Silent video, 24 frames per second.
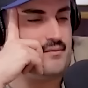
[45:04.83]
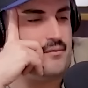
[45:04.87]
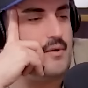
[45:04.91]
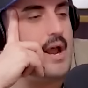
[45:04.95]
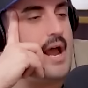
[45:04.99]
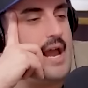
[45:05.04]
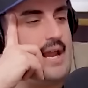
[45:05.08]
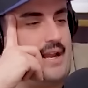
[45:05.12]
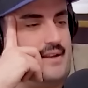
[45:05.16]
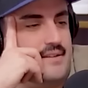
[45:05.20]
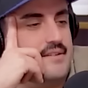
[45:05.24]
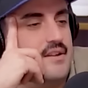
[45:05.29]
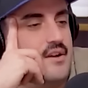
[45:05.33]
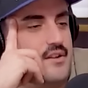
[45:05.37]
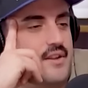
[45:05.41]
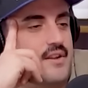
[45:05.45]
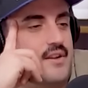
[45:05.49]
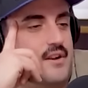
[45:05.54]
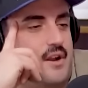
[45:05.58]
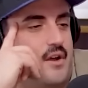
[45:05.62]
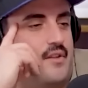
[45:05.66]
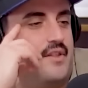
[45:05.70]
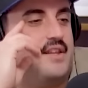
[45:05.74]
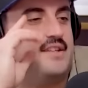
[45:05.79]
Right. No,
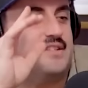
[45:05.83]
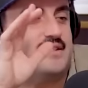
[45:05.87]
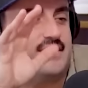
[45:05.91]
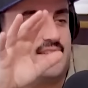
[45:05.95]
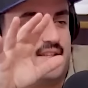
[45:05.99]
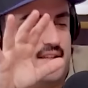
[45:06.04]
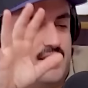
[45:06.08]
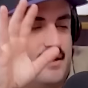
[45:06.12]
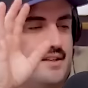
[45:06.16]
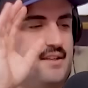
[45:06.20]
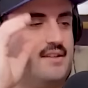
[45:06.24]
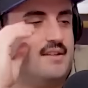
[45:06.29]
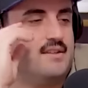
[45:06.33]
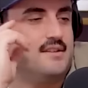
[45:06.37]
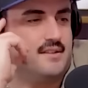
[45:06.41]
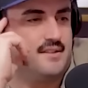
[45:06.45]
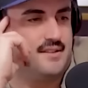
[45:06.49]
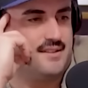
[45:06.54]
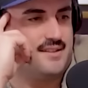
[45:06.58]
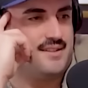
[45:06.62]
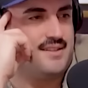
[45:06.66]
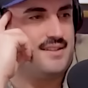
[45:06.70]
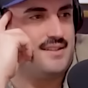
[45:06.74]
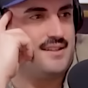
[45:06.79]
no, no. This you got to
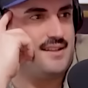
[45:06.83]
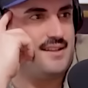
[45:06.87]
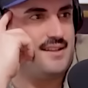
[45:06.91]
say. And it,